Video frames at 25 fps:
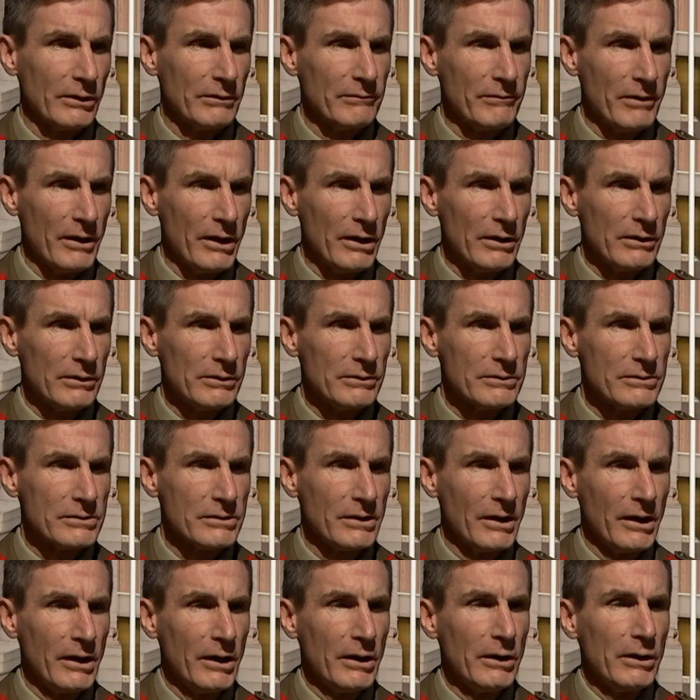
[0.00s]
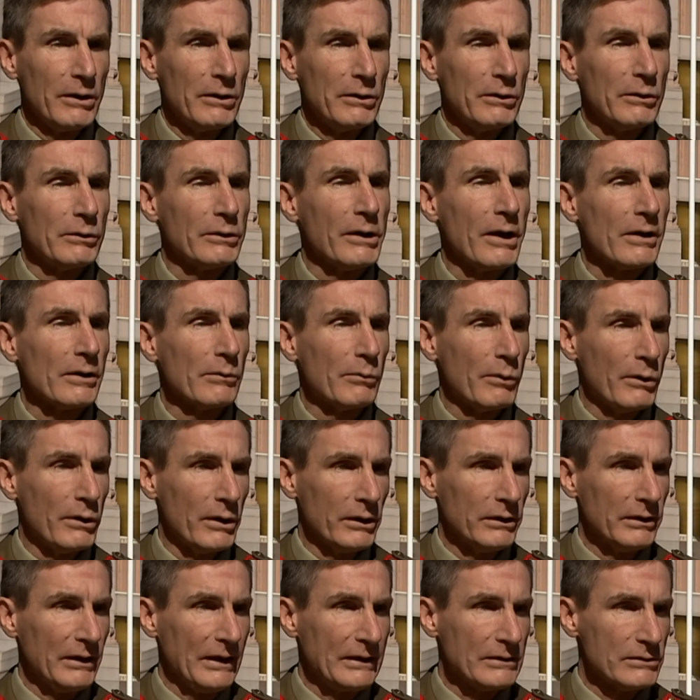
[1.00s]
of those who go to
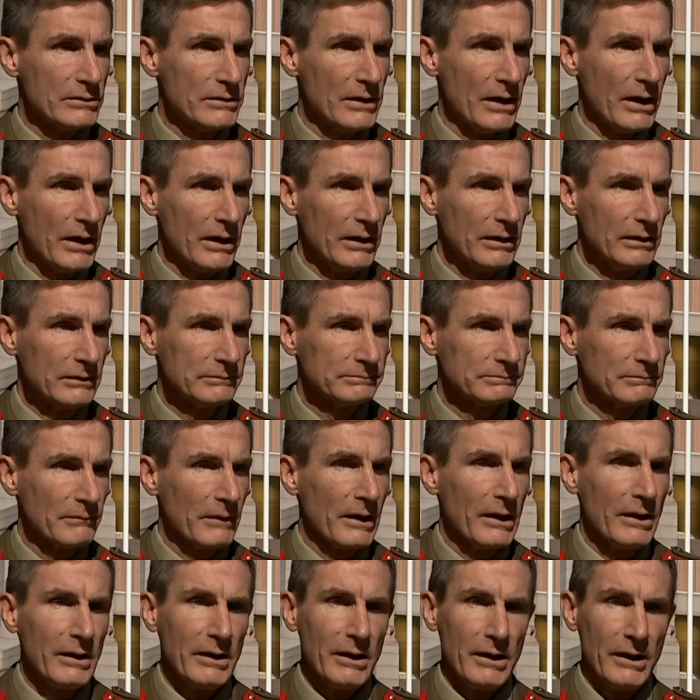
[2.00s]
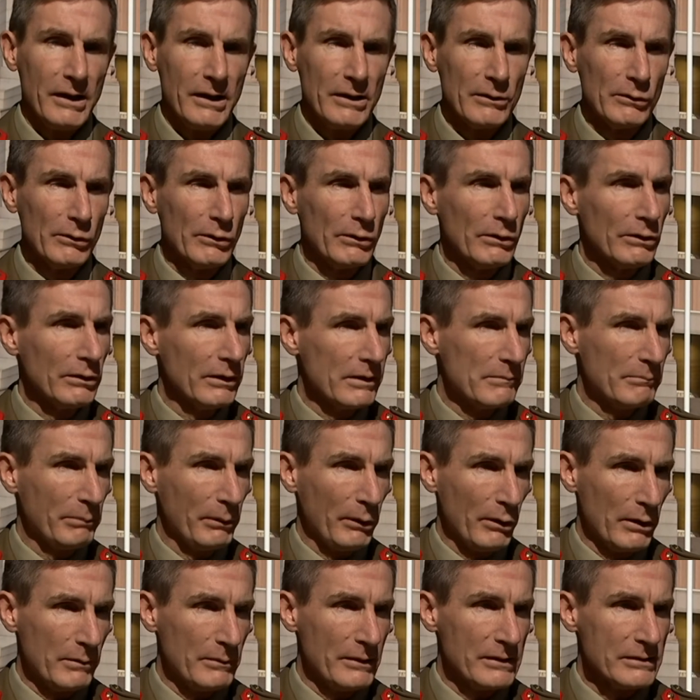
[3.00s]
work each day in all
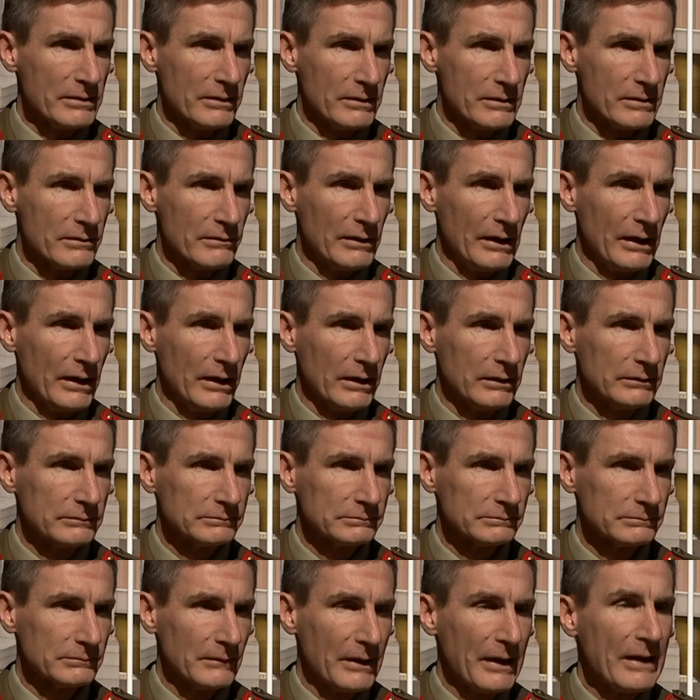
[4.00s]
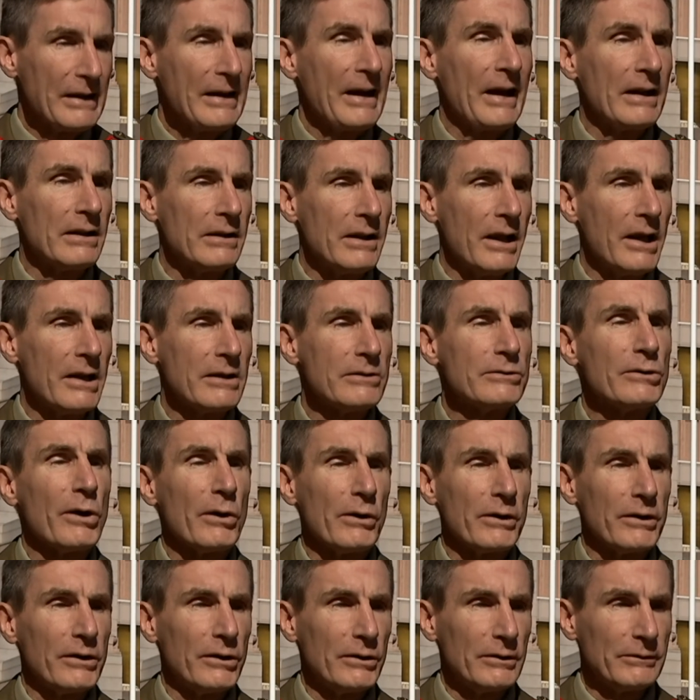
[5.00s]
employments in Australia and then
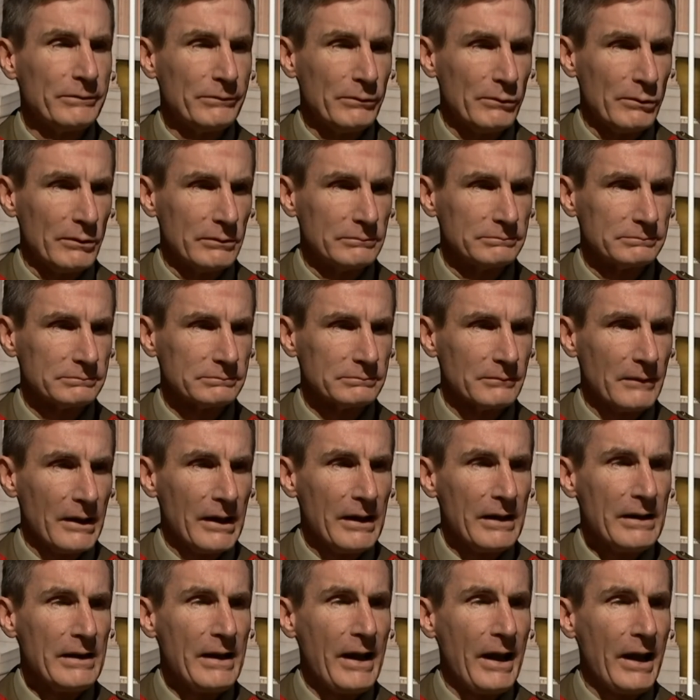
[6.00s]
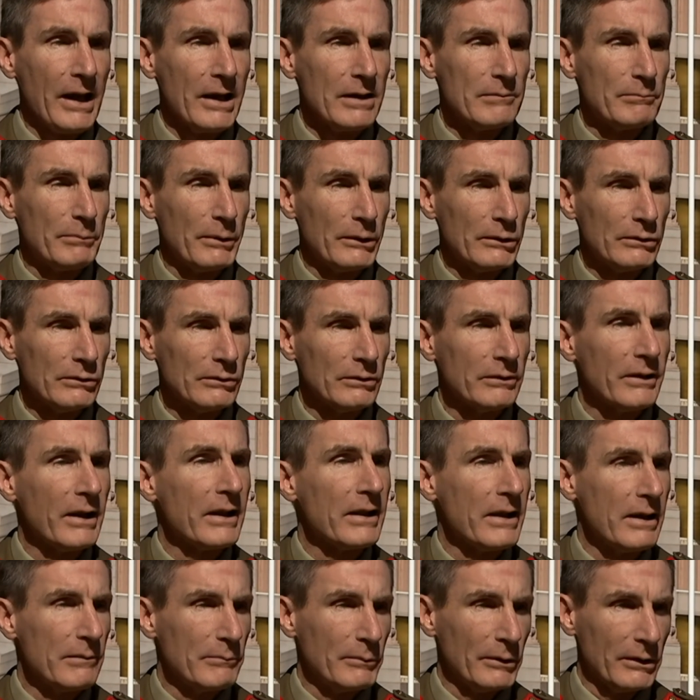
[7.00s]
don a uniform and
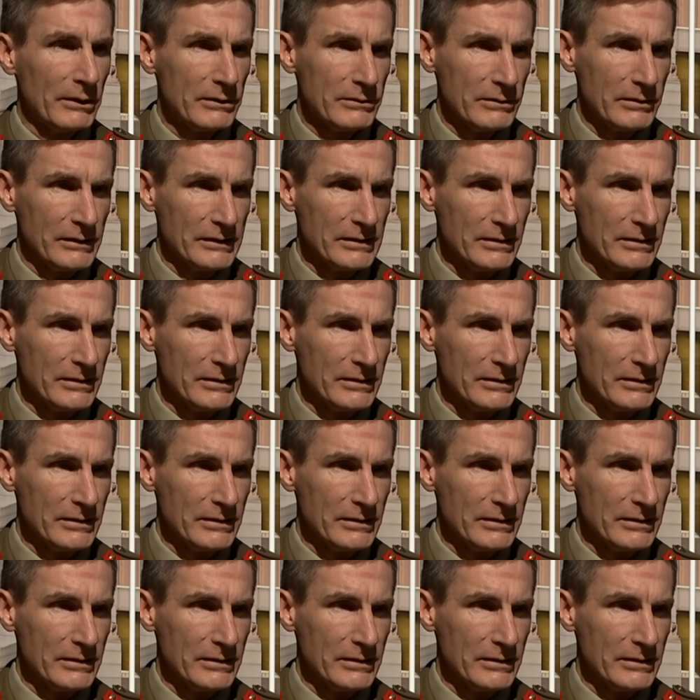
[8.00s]
build their military